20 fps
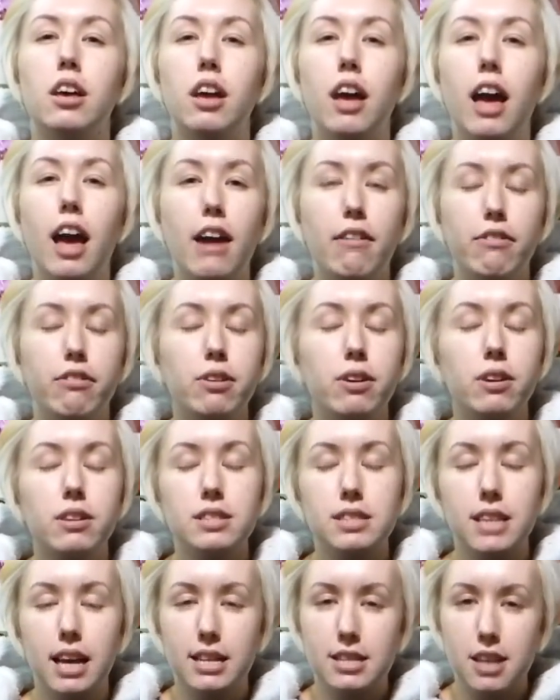everyone
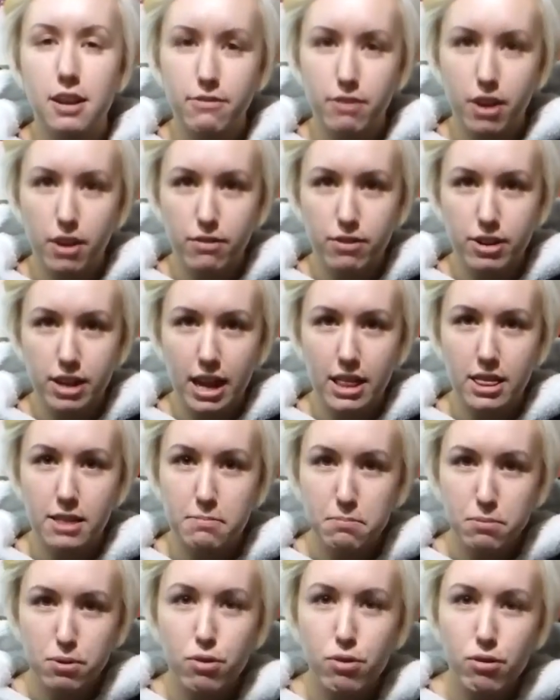says over and over again, the
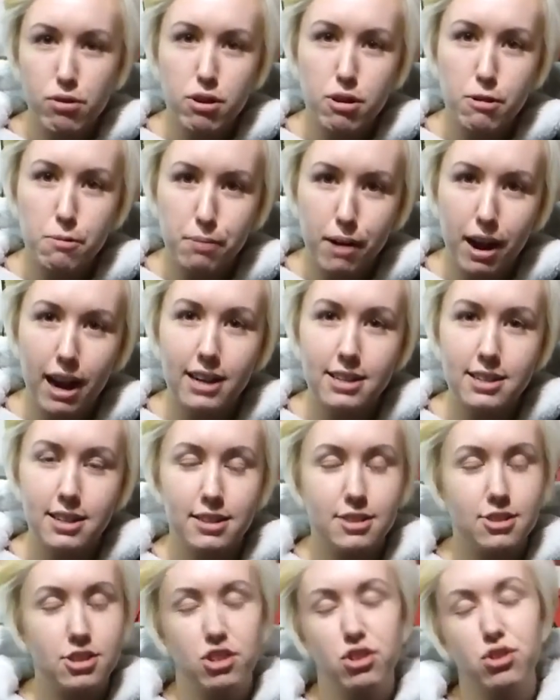more you
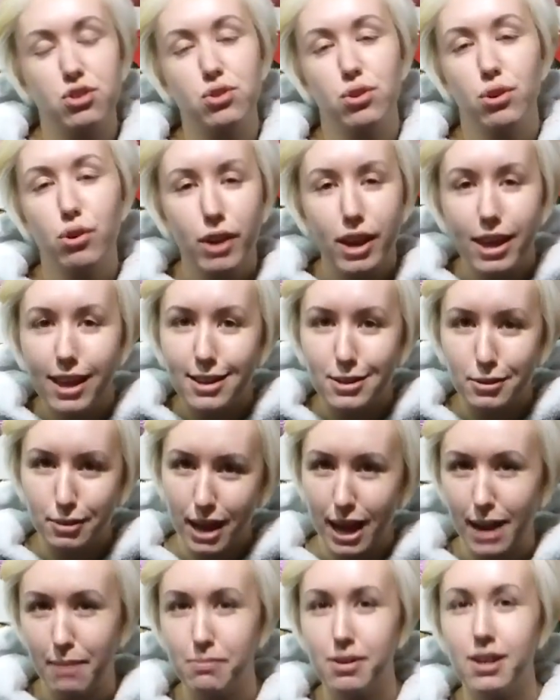practice just talking into a
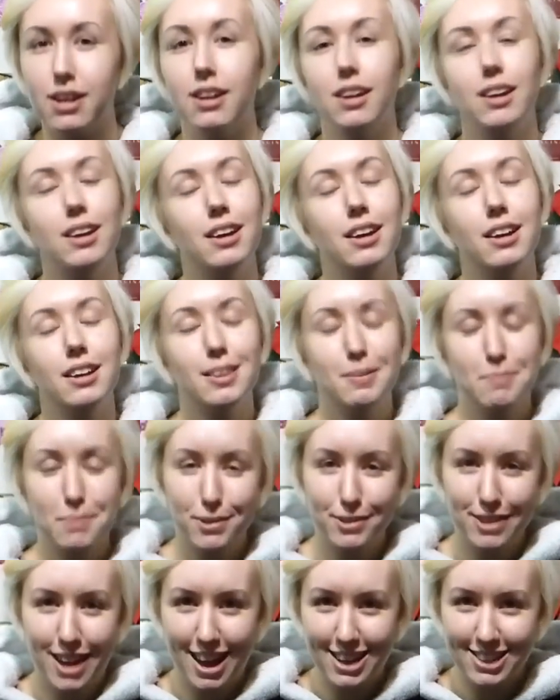camera, the
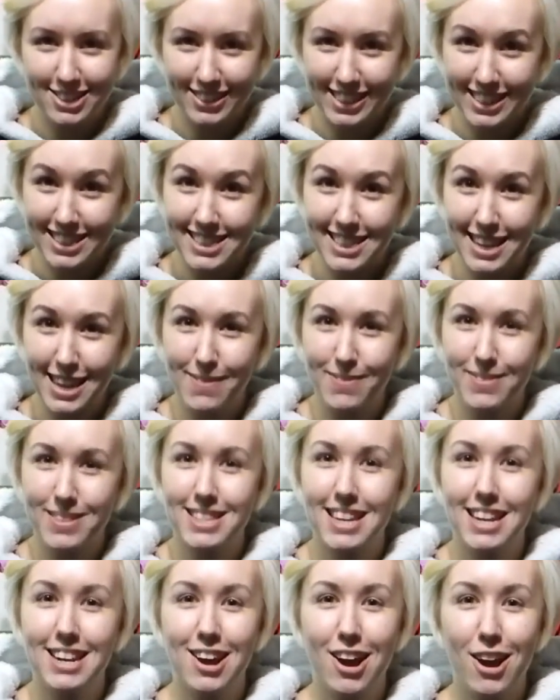more natural it seems.
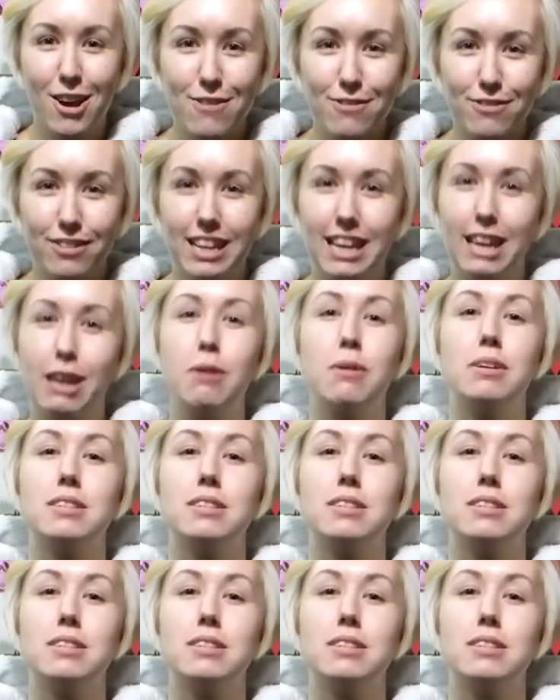And hopefully,